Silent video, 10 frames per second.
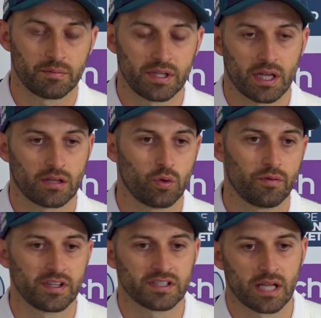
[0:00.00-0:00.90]
I mean, that
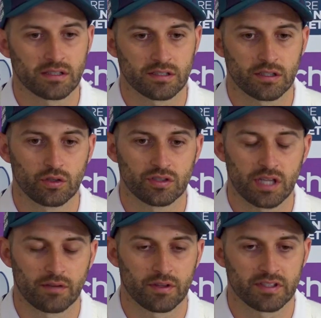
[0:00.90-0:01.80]
hopefully stands us in good
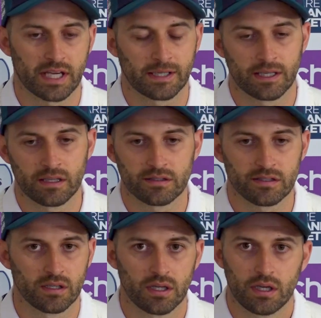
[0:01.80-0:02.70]
stead for the second innings.